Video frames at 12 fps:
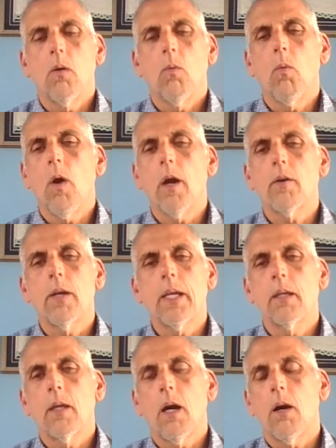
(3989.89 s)

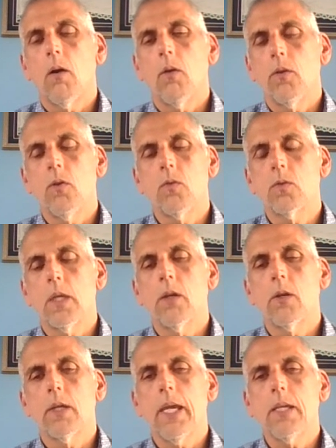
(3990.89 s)
watering using
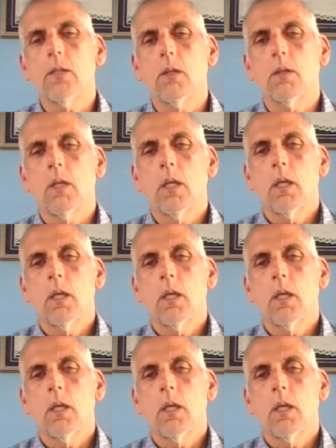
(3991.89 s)
irrigation